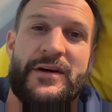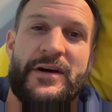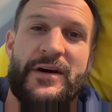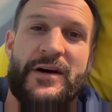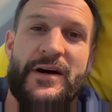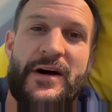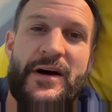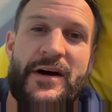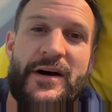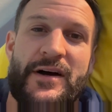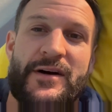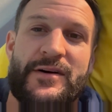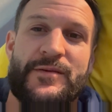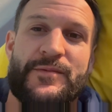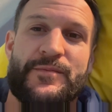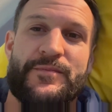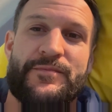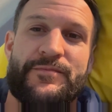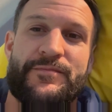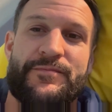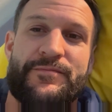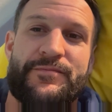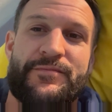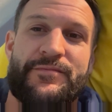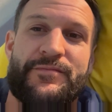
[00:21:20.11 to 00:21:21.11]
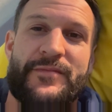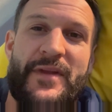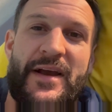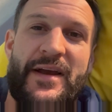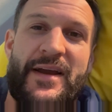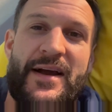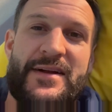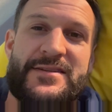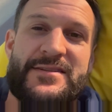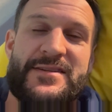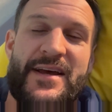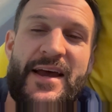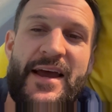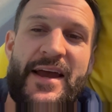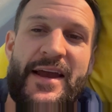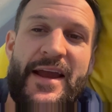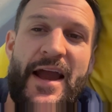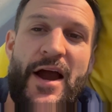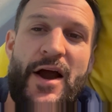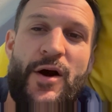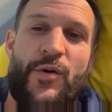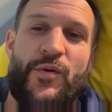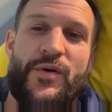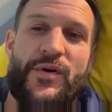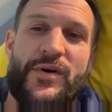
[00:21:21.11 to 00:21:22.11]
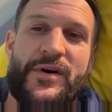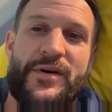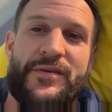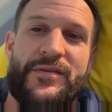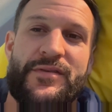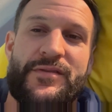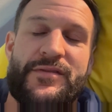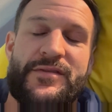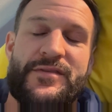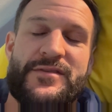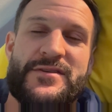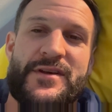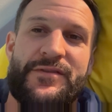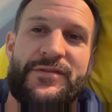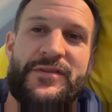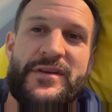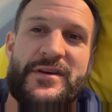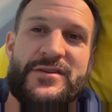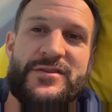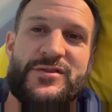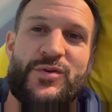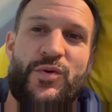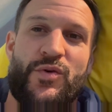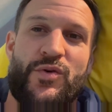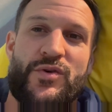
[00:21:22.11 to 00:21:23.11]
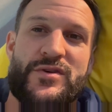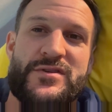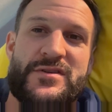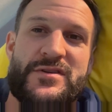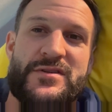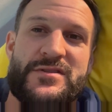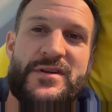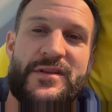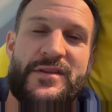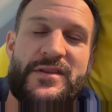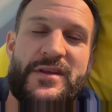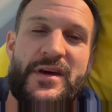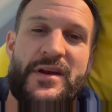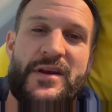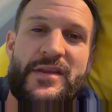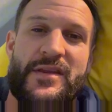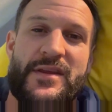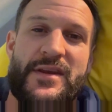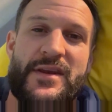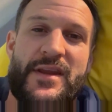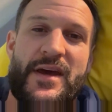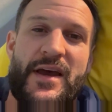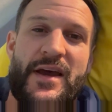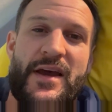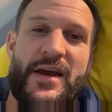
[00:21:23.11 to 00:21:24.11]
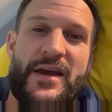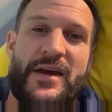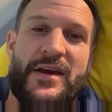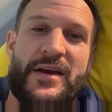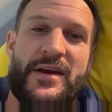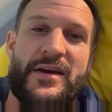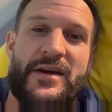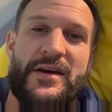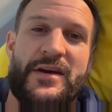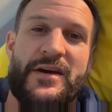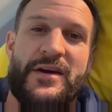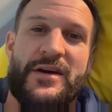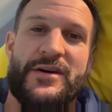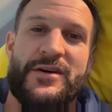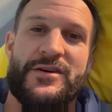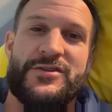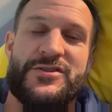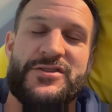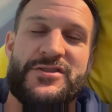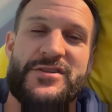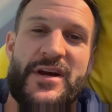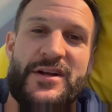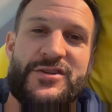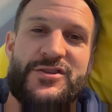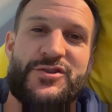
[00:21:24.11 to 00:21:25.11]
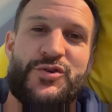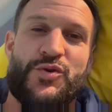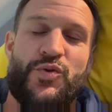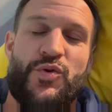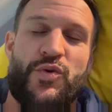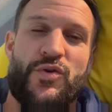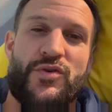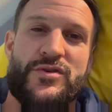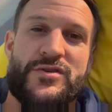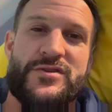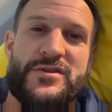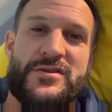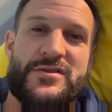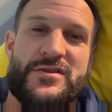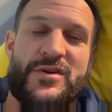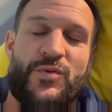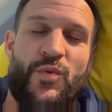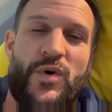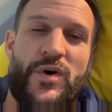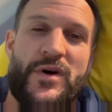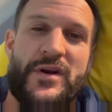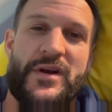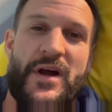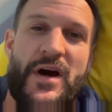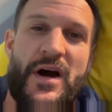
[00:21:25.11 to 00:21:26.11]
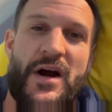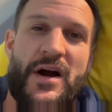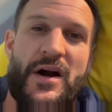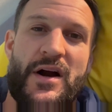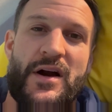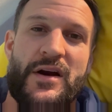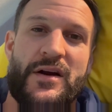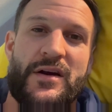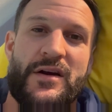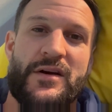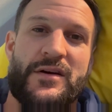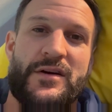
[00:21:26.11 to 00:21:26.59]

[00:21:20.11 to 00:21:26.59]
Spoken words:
I got to hang out with Cynthia's horses at the end of the day. She's got 2 horses and 1 dog.